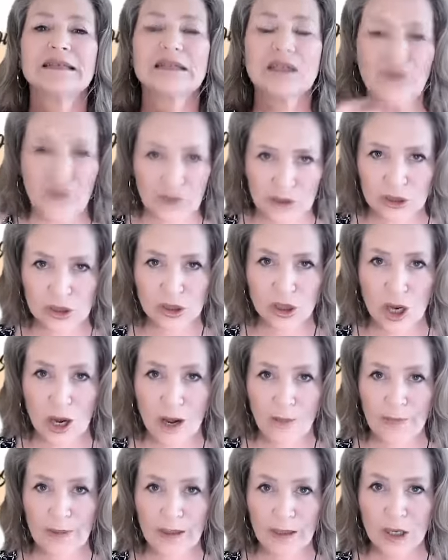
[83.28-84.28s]
different
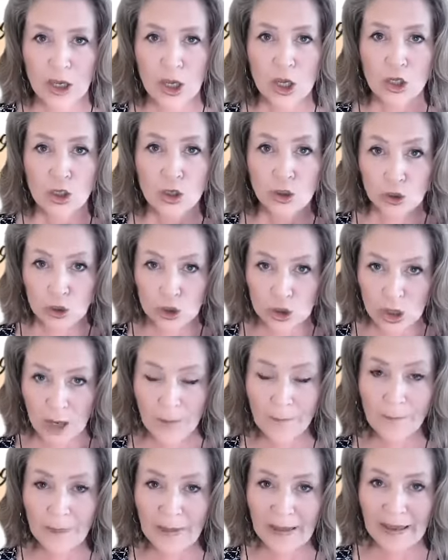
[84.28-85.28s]
topic. You're
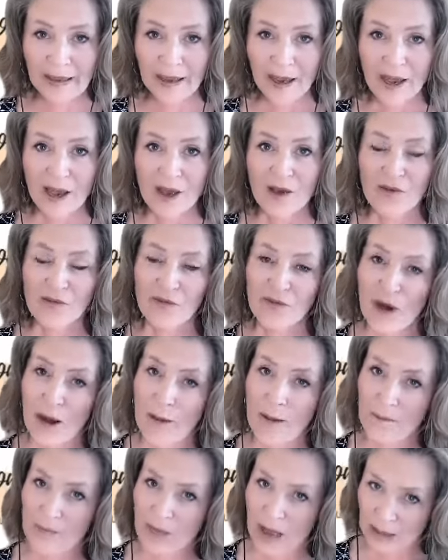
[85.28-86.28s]
jumping
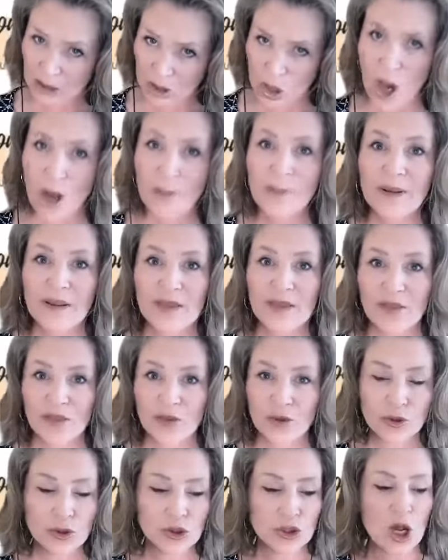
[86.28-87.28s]
from a topic that
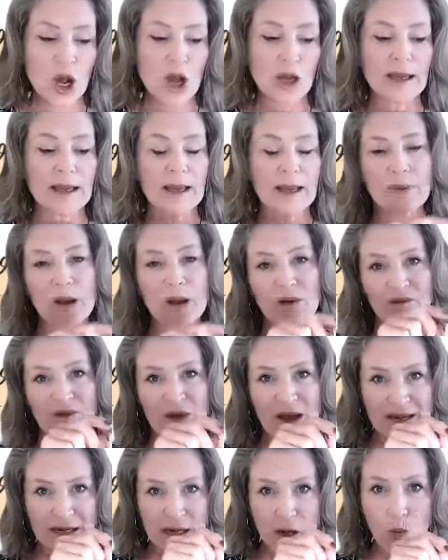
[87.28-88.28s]
they're talking about,
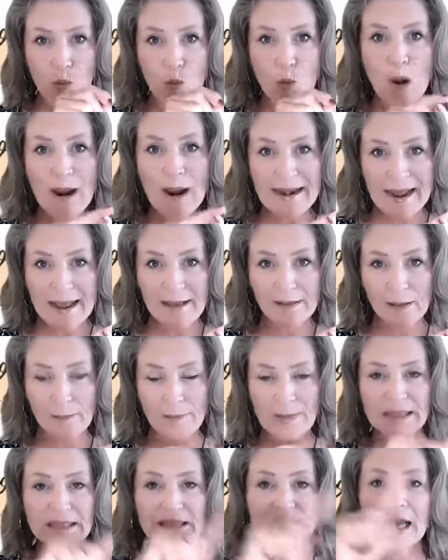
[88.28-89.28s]
finding one
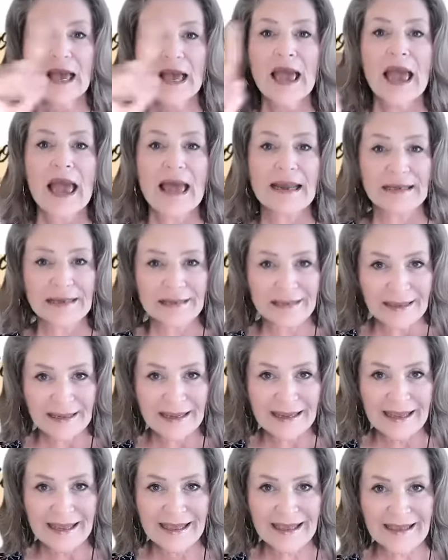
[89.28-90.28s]
element and
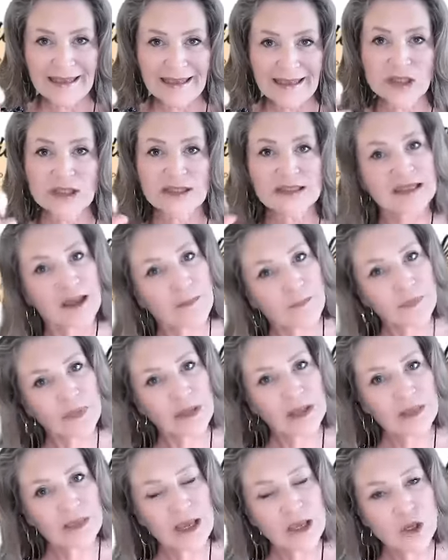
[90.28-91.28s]
linking it to
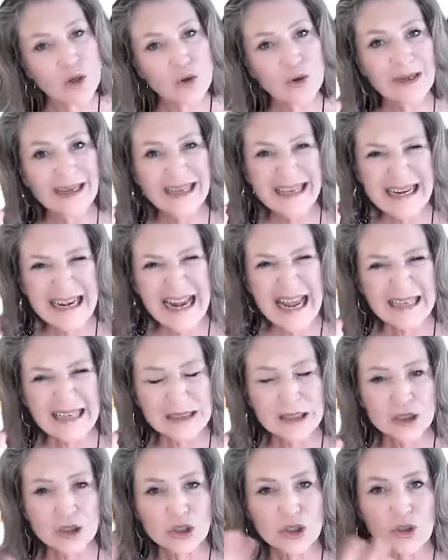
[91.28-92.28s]
something that you can
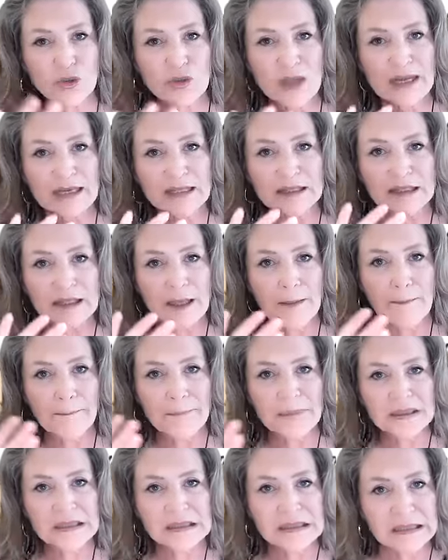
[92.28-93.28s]
connect it to that is
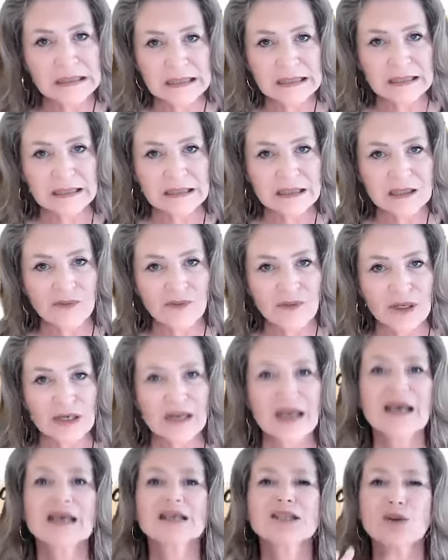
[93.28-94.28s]
completely different.
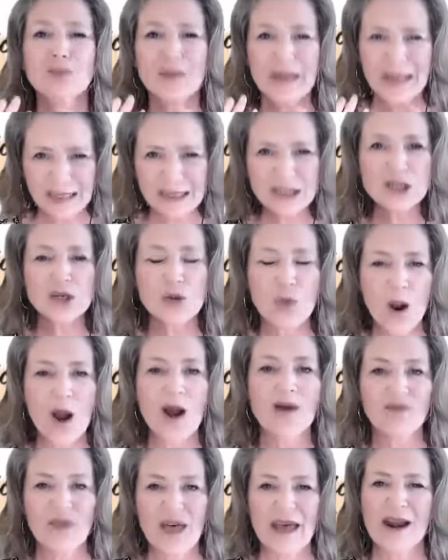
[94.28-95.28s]
So it gets you
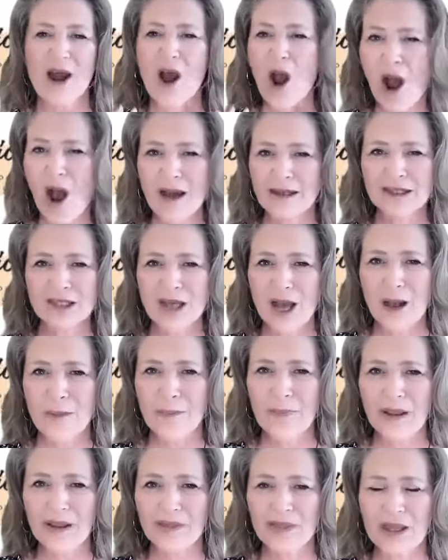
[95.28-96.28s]
off that hot
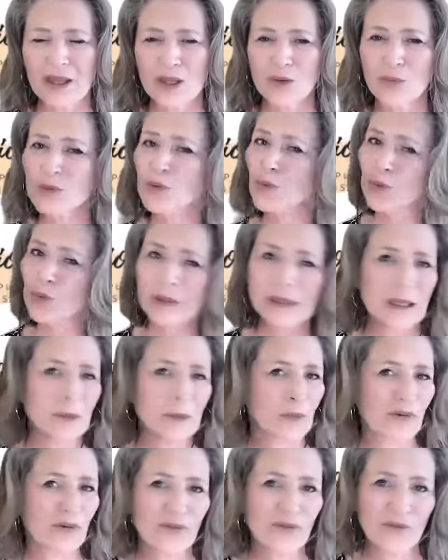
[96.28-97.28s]
topic that you would
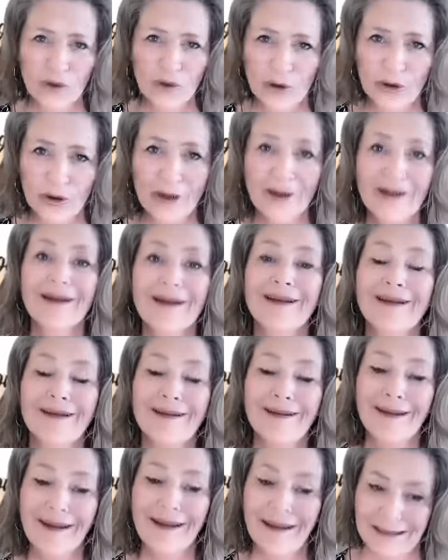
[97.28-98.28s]
really prefer
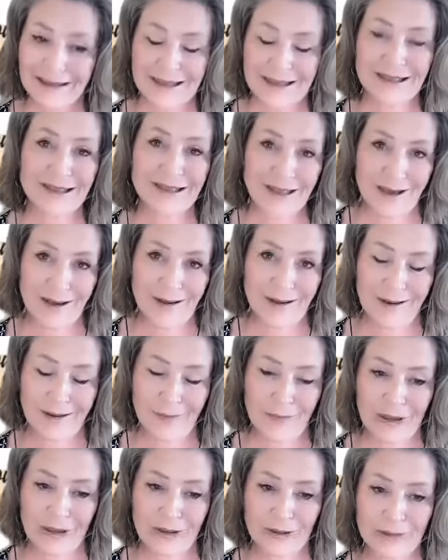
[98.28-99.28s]
not to talk
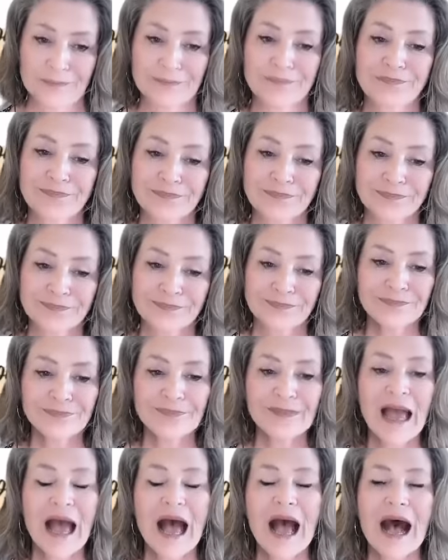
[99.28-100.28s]
about.
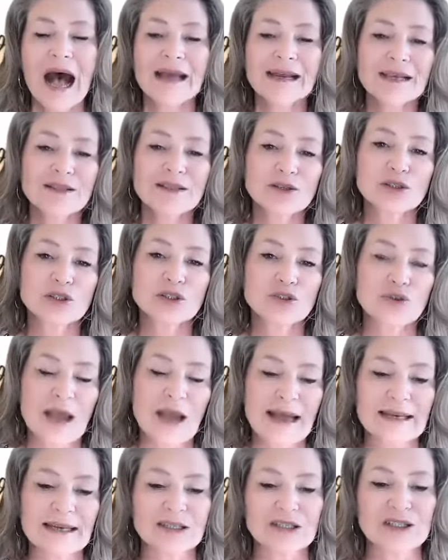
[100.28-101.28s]
Another
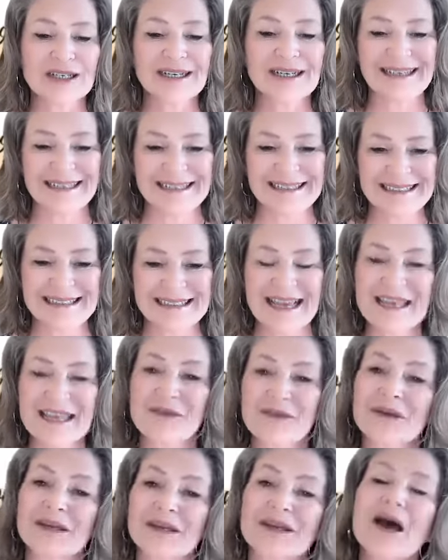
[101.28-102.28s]
strategy is that
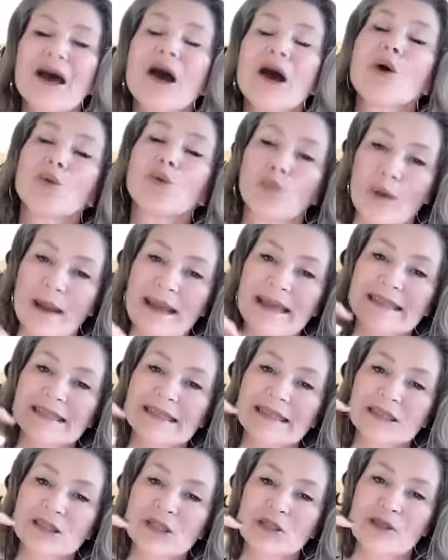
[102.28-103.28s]
you can
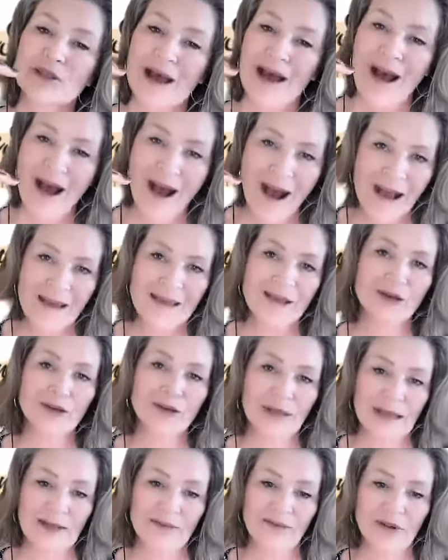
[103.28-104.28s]
raise it to the higher
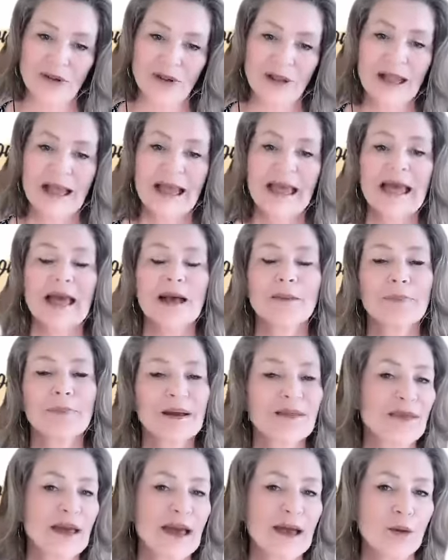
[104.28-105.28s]
level.
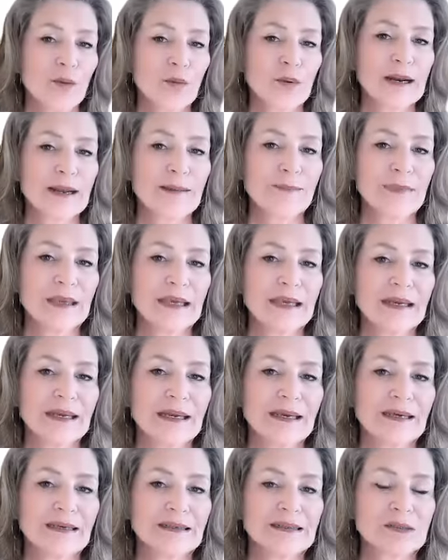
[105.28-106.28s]
By that, what I mean
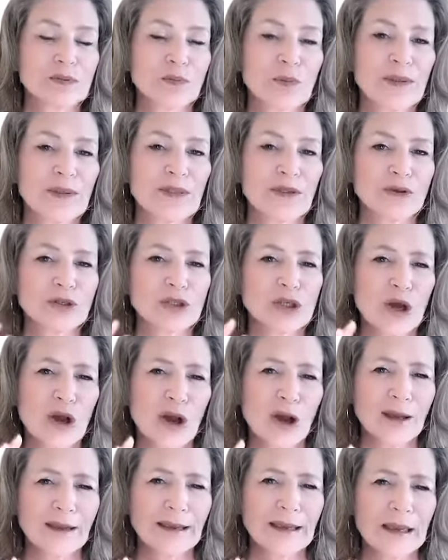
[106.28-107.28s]
is when they're
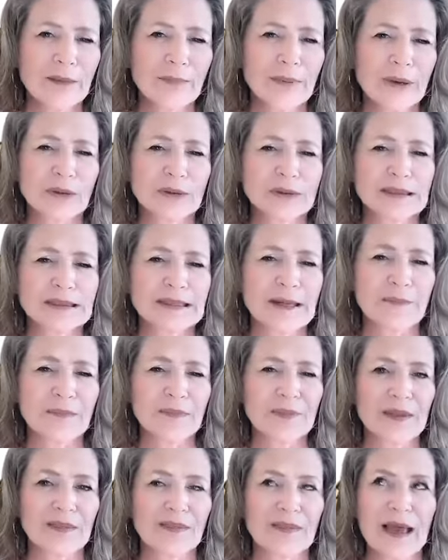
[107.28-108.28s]
talking about
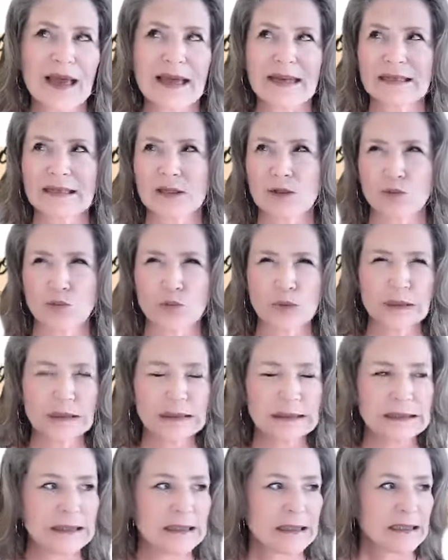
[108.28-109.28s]
something that is
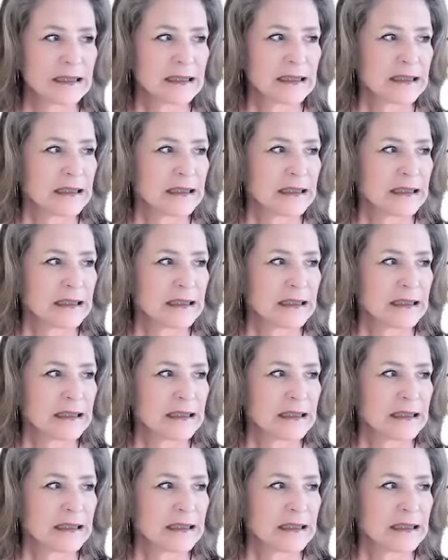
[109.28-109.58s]
really